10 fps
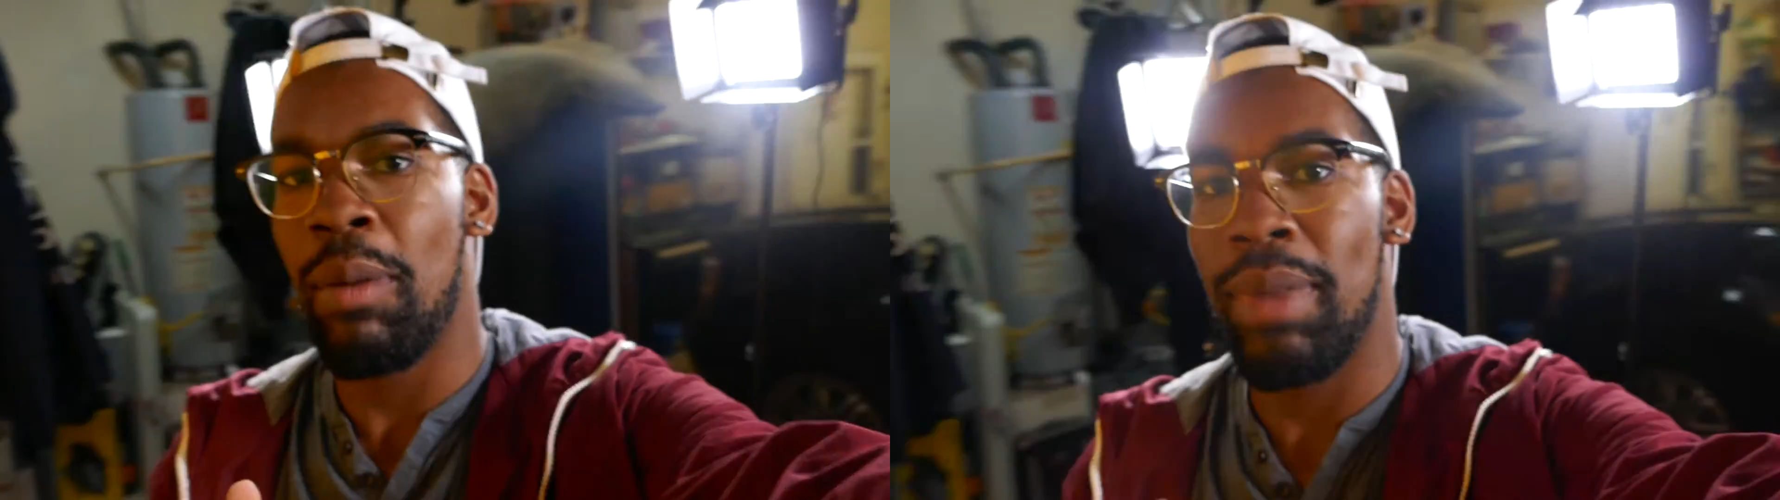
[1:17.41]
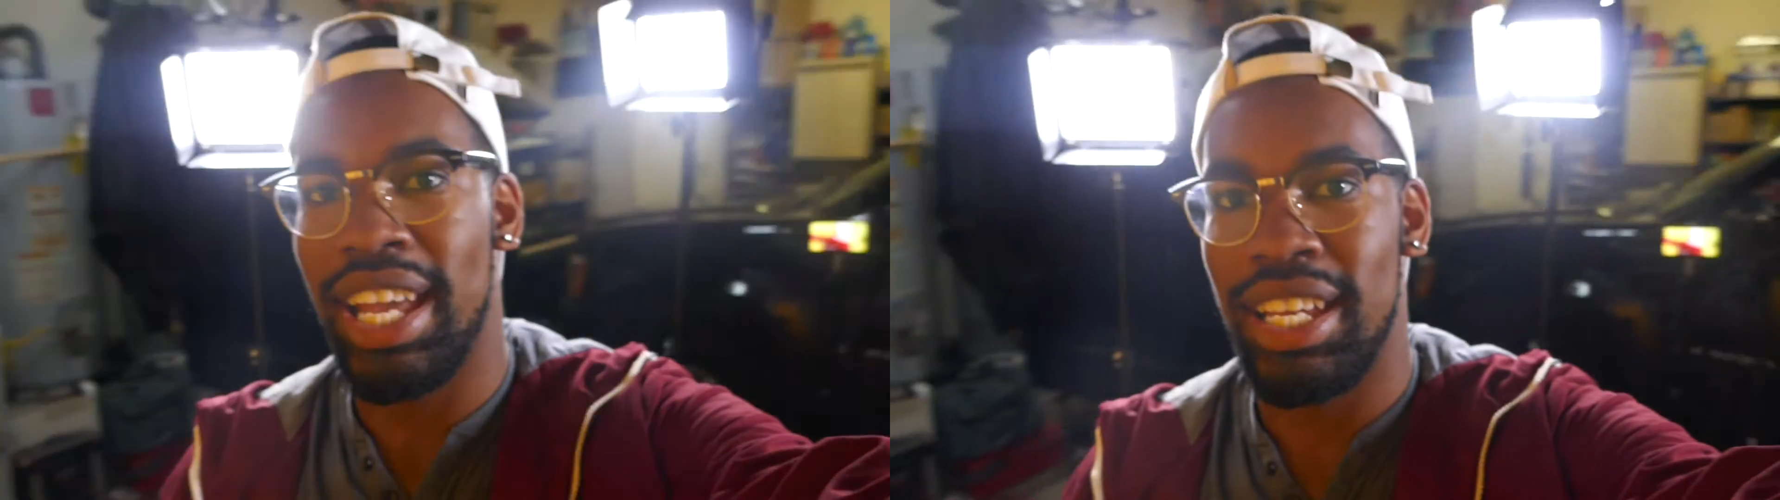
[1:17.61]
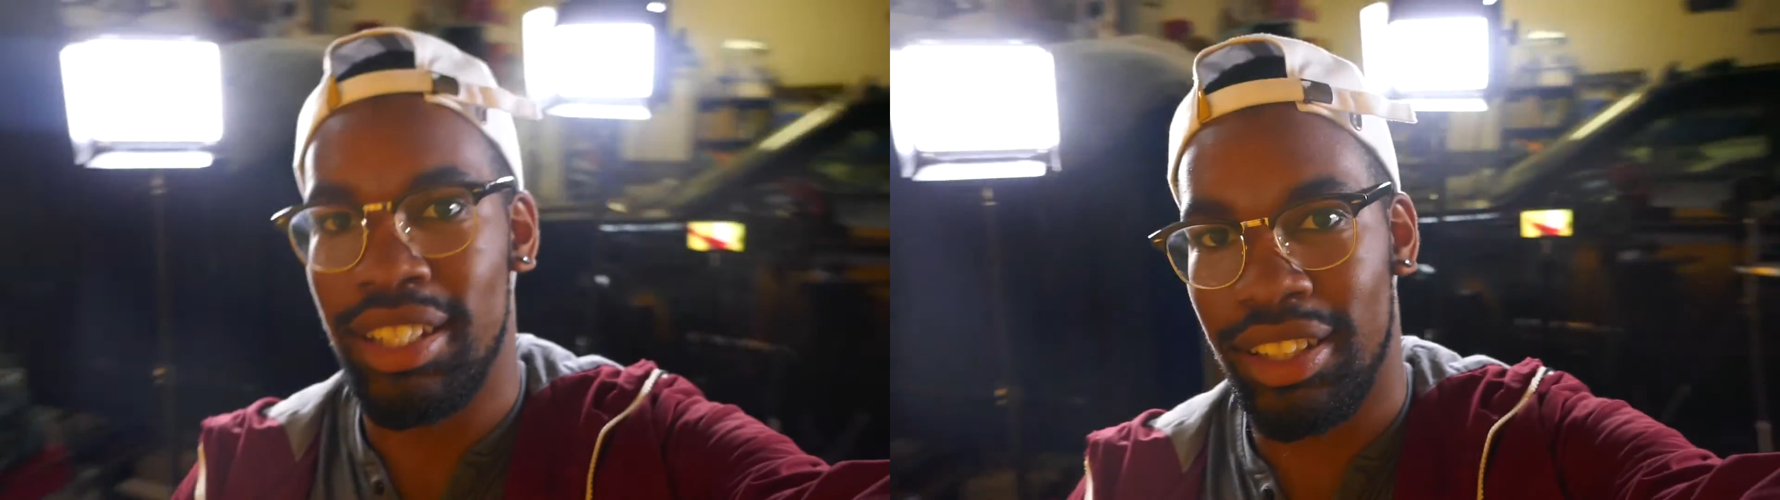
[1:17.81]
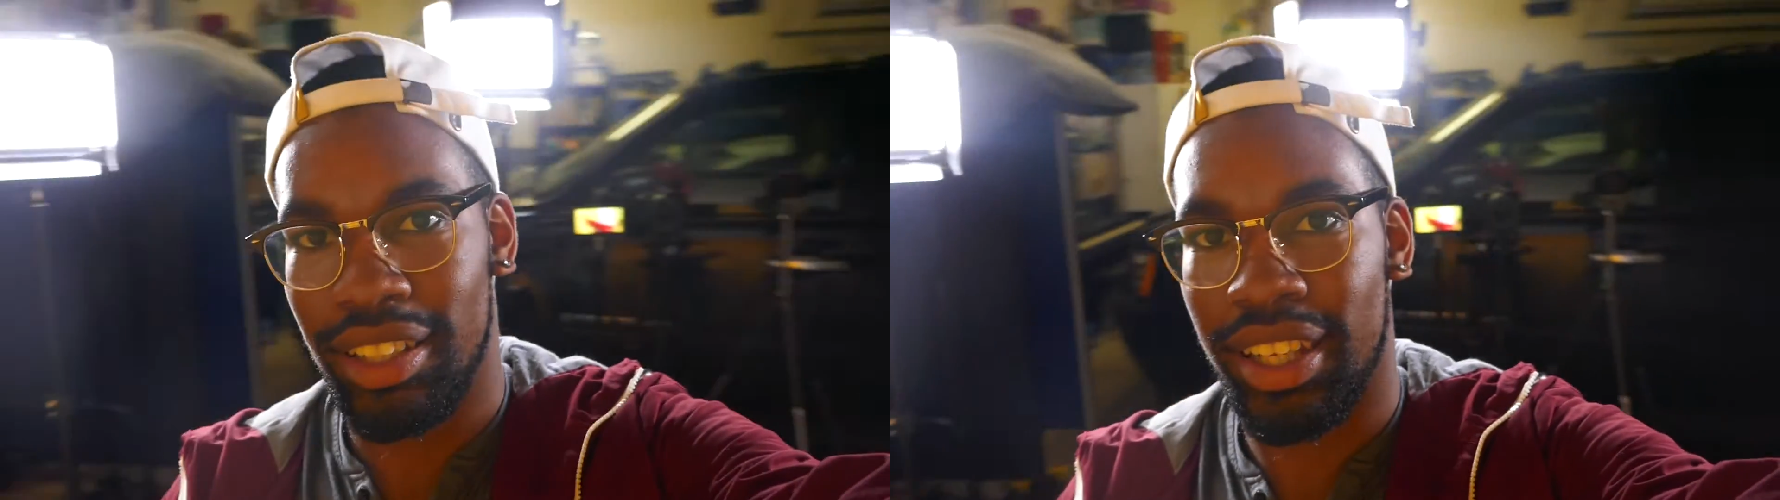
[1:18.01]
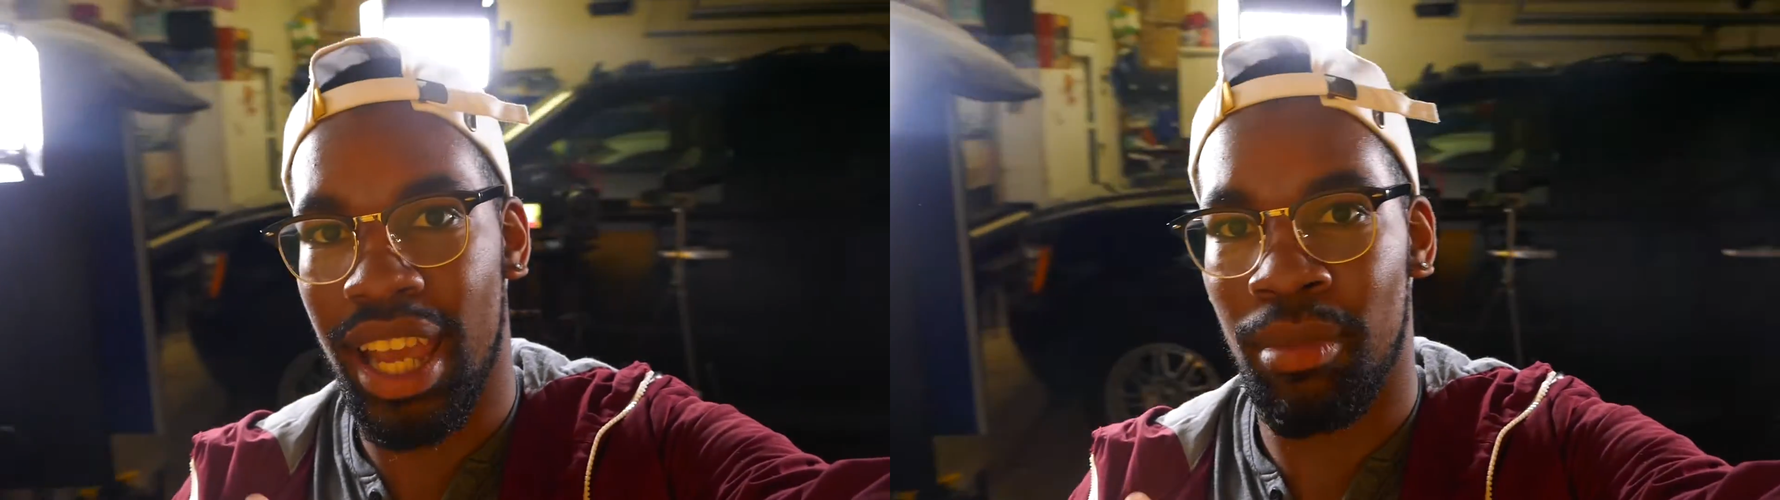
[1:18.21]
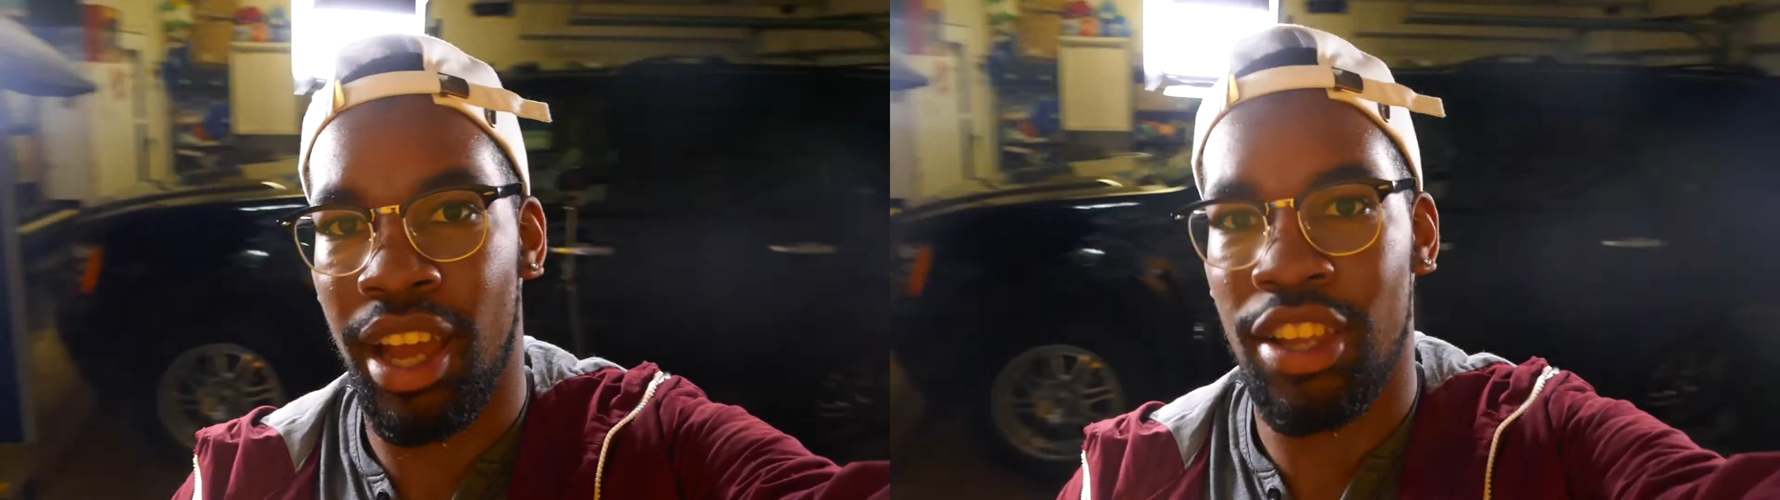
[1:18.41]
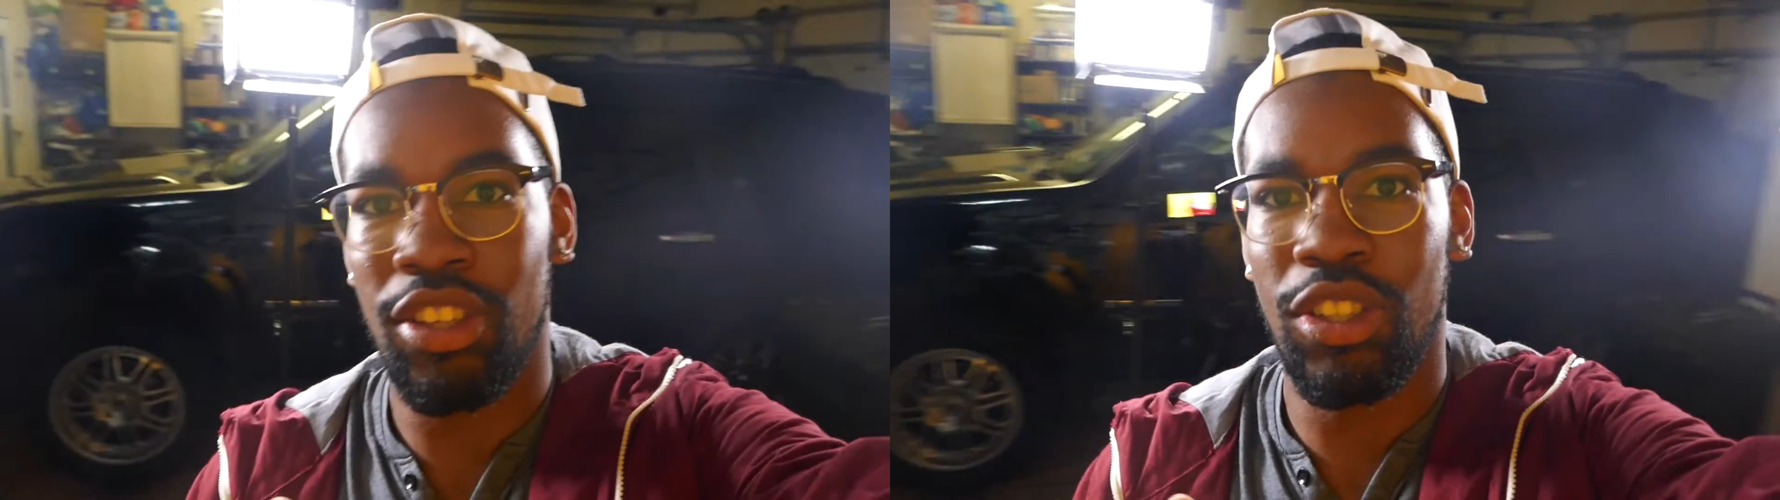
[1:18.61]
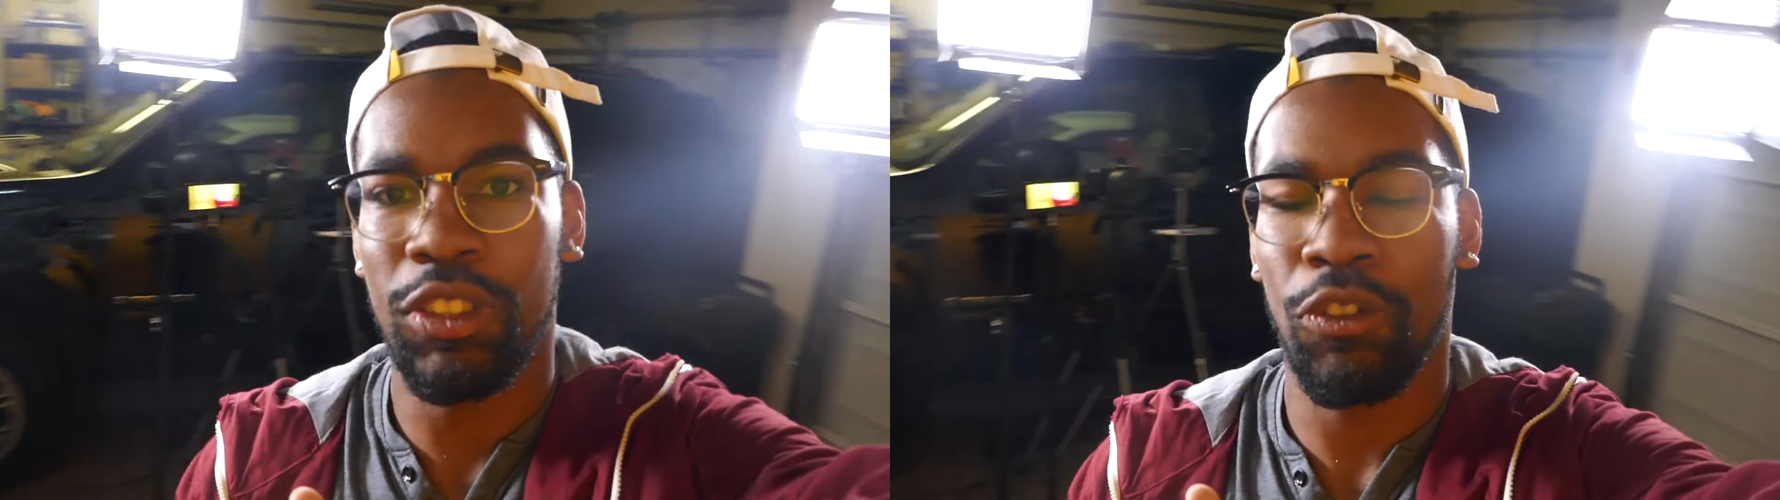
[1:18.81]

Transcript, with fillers: my main camera I use